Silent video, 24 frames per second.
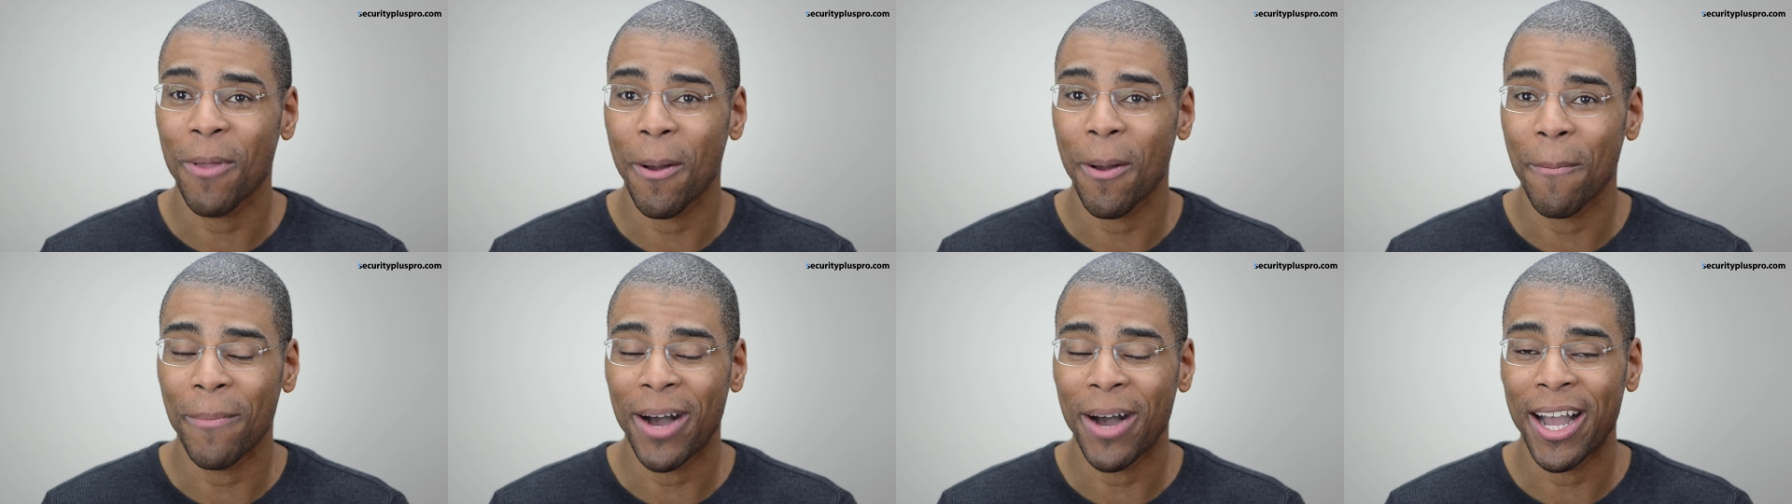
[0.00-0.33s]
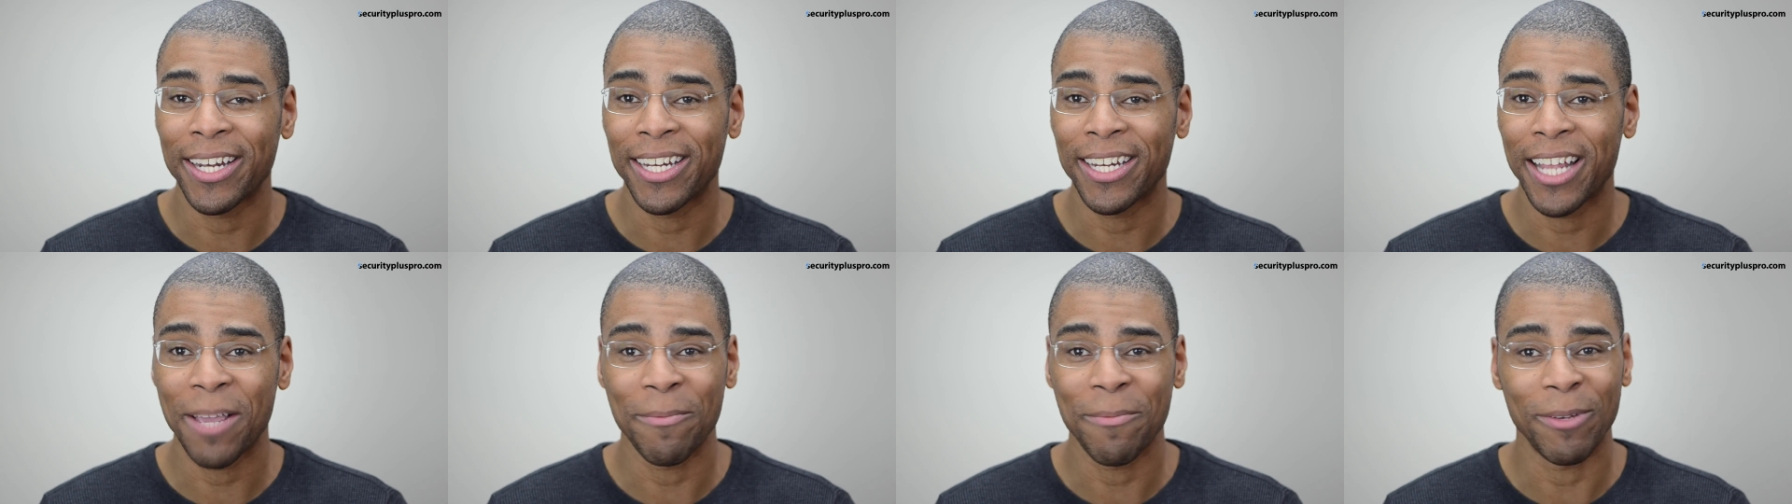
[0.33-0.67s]
My
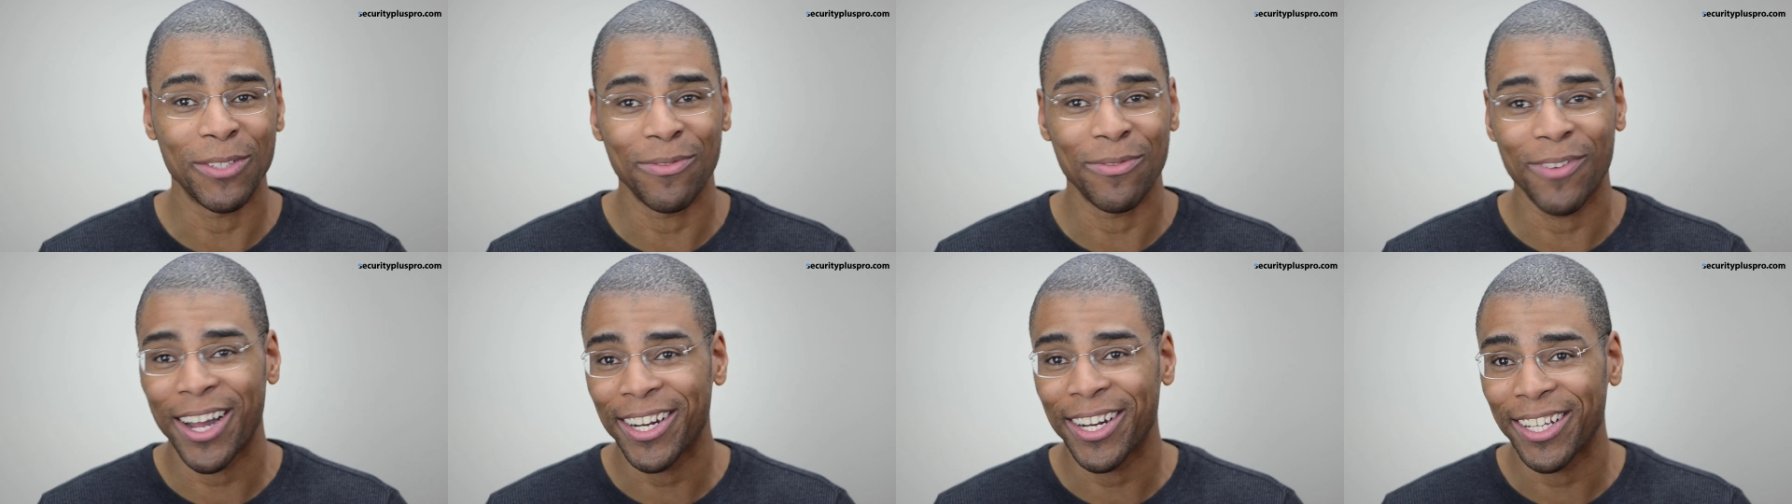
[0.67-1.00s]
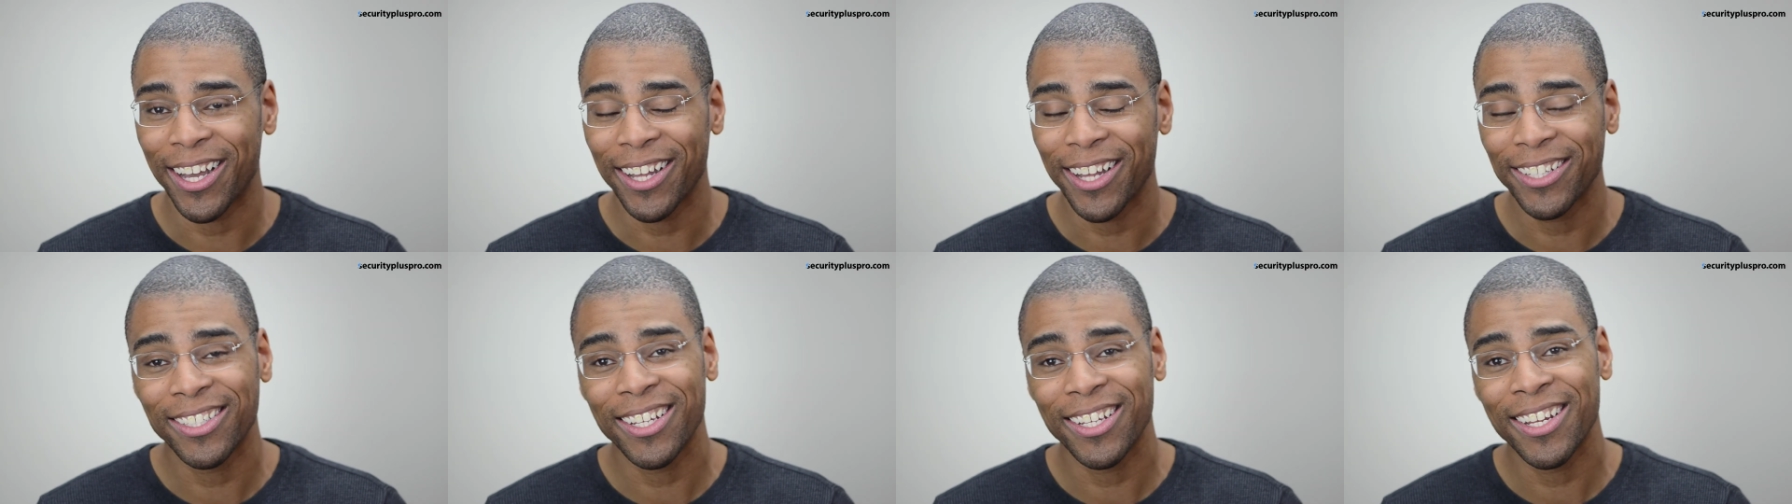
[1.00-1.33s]
name is Vonnie
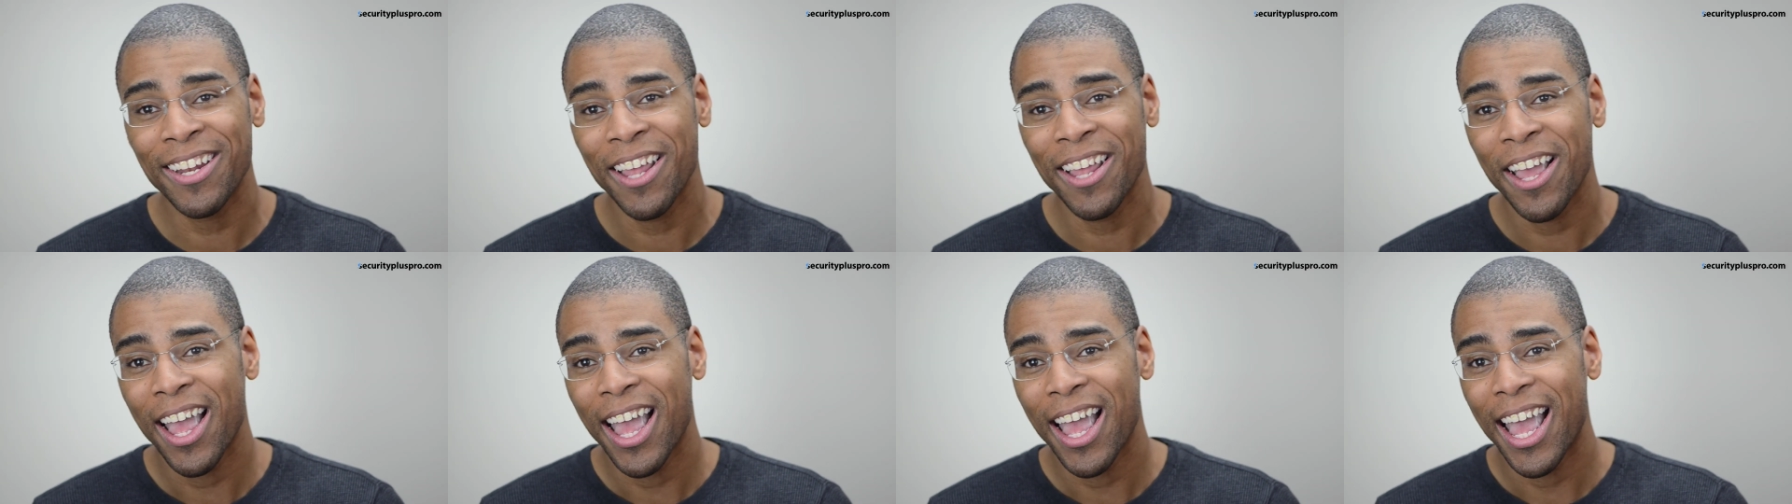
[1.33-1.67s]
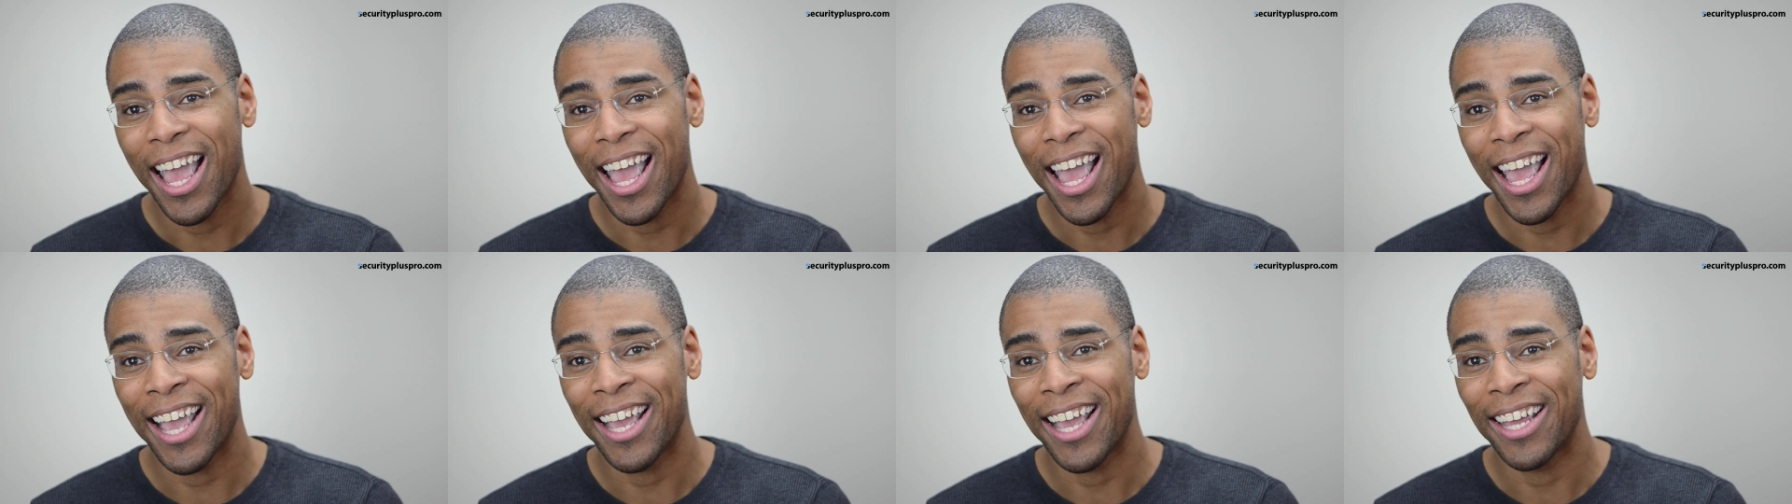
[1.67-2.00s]
Hudson,
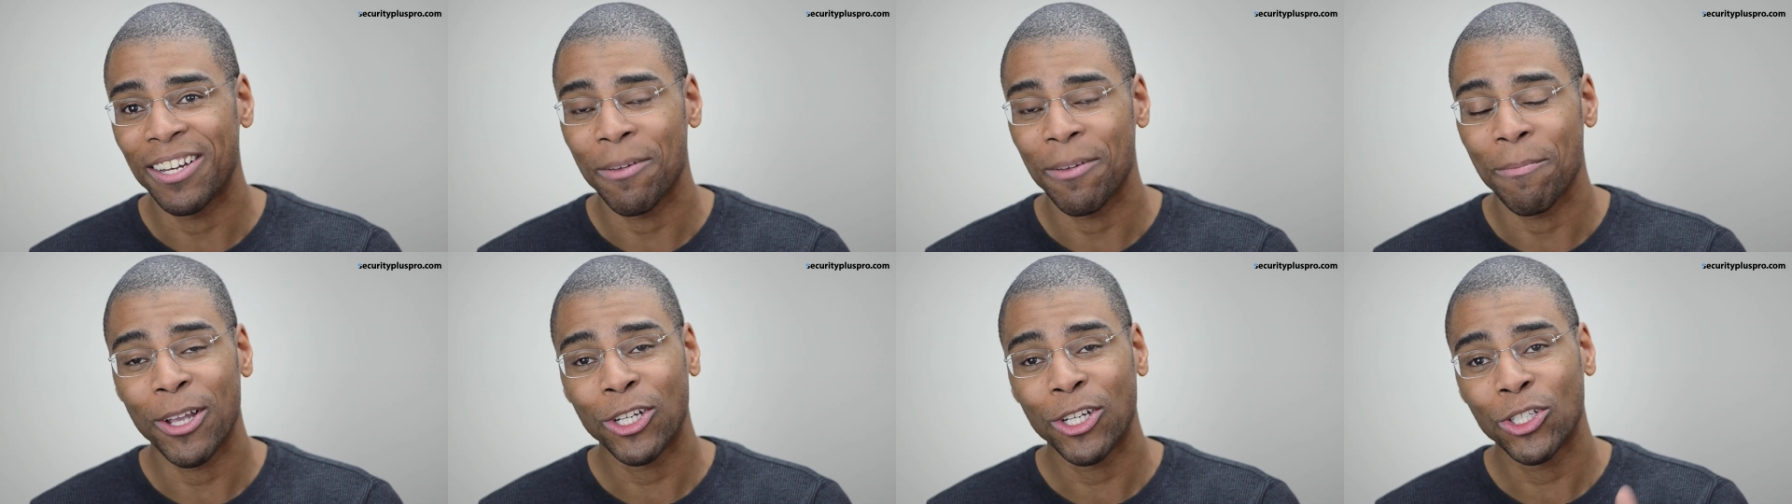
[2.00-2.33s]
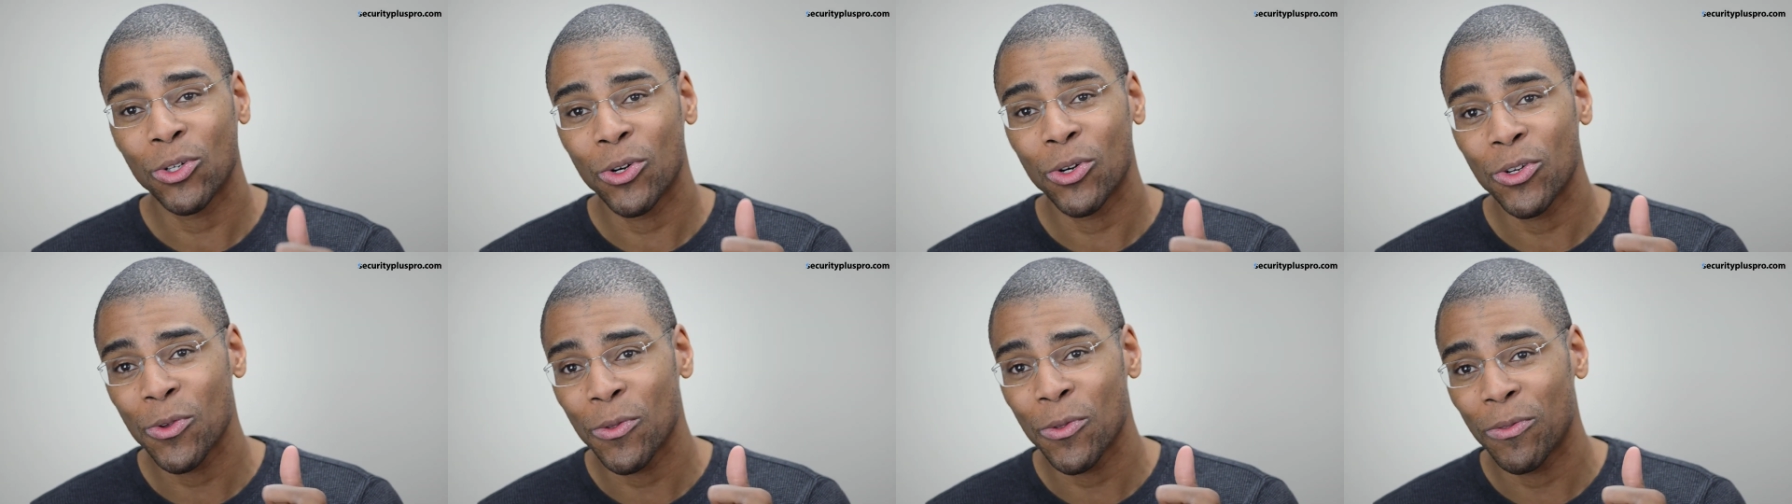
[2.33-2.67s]
and make
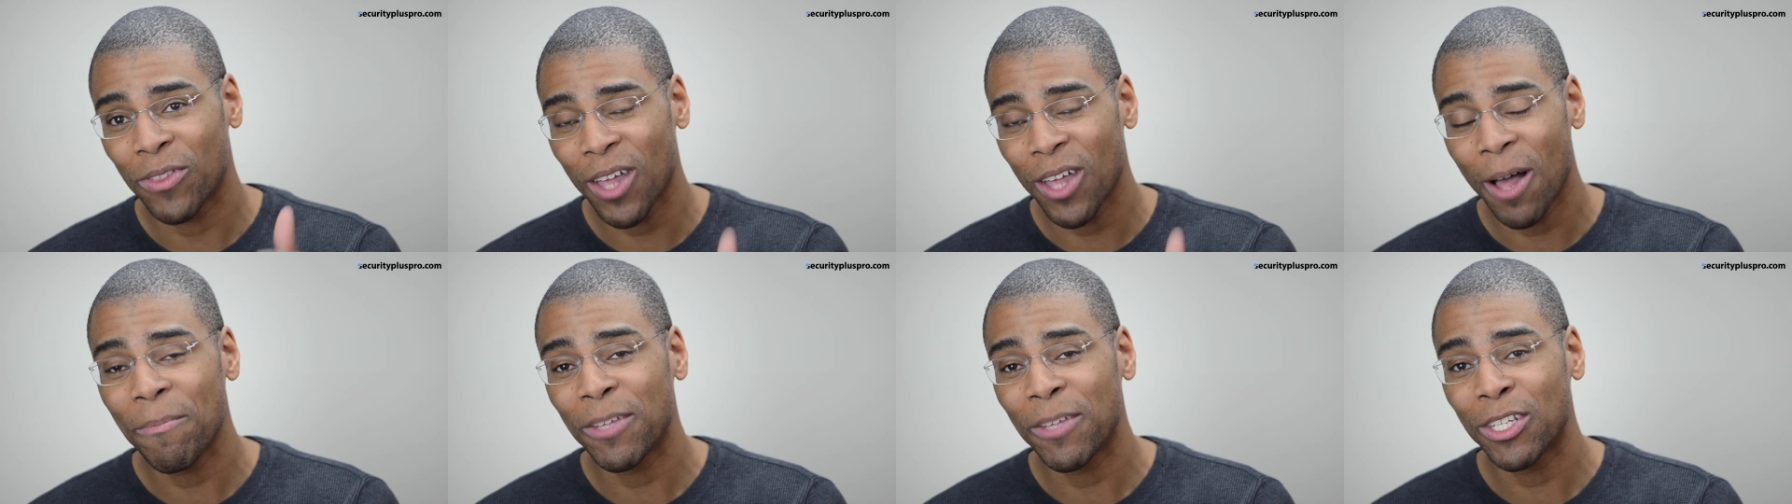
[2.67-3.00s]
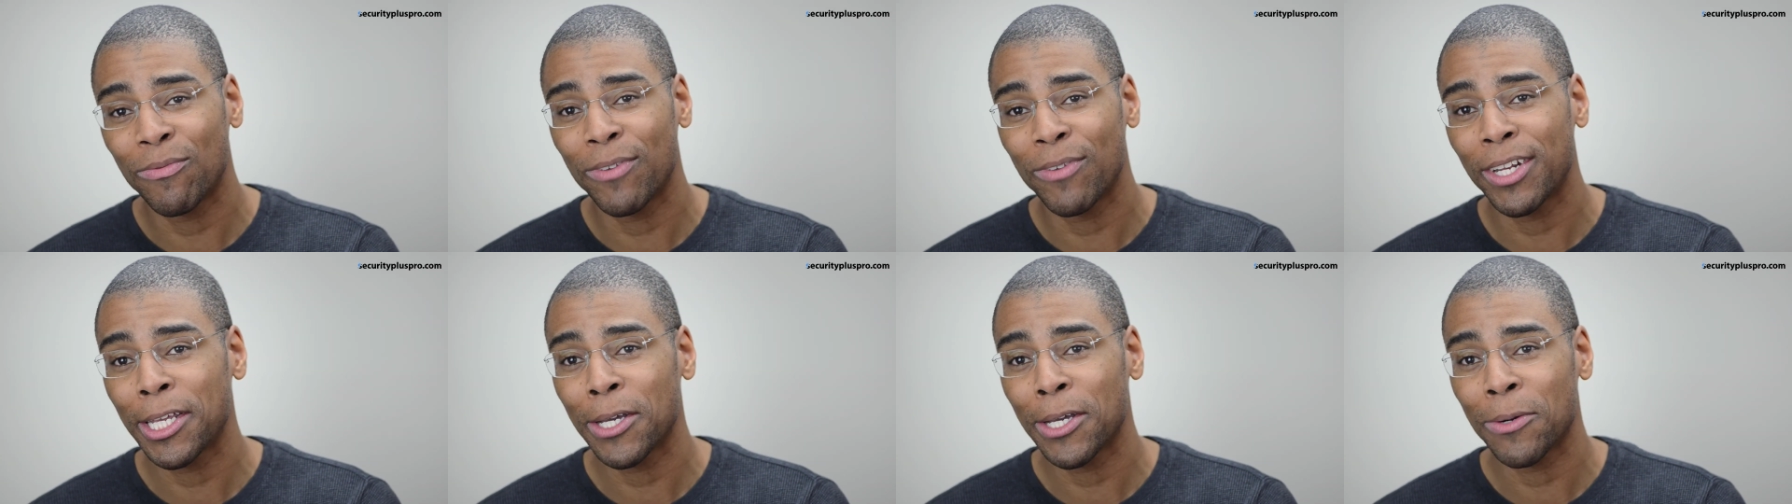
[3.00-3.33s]
sure you thumb this
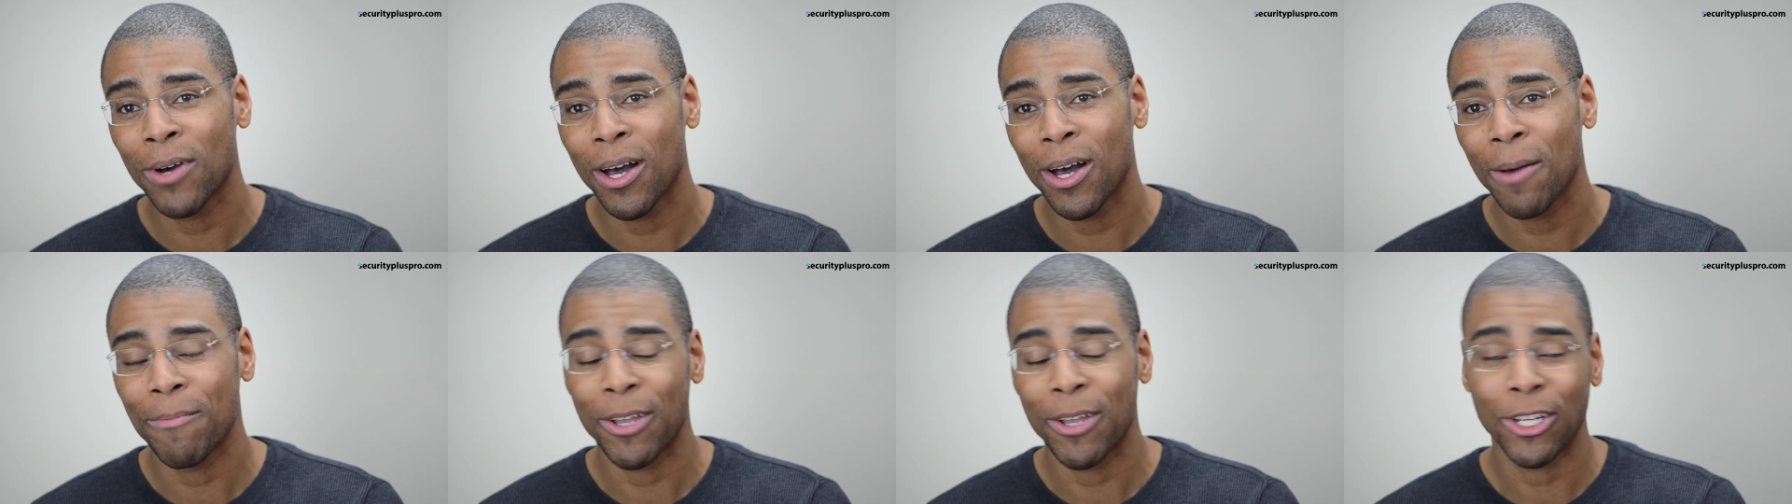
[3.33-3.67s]
video up,